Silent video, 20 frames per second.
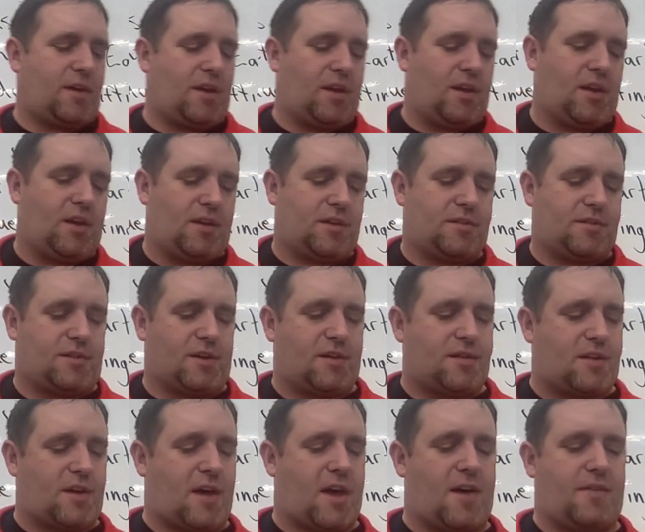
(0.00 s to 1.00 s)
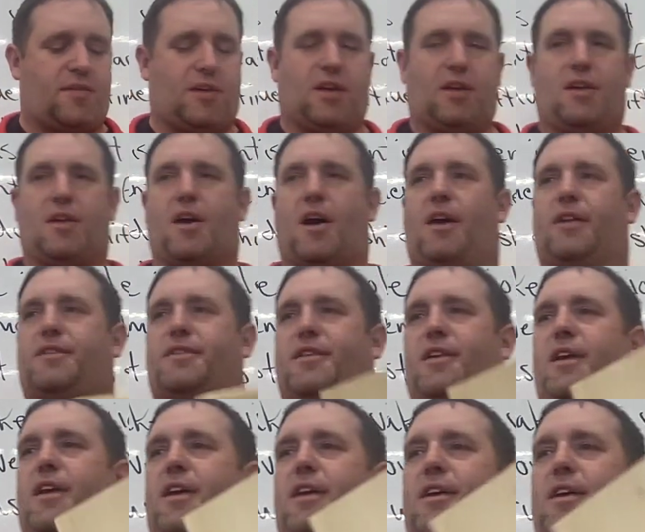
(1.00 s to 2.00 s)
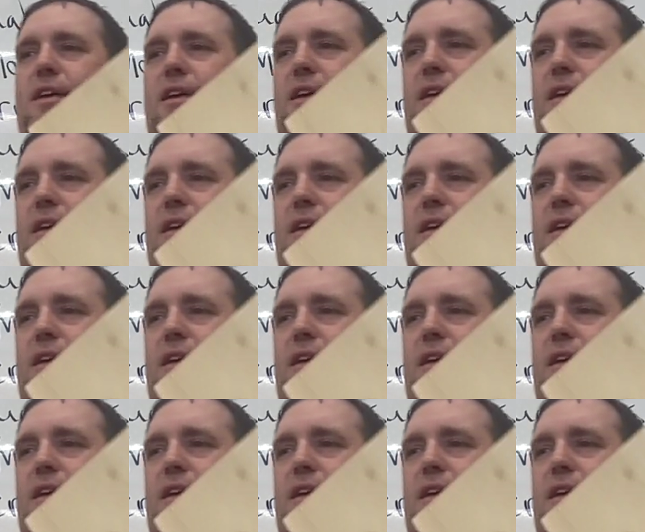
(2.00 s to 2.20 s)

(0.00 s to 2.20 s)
is, does it have any knots in it?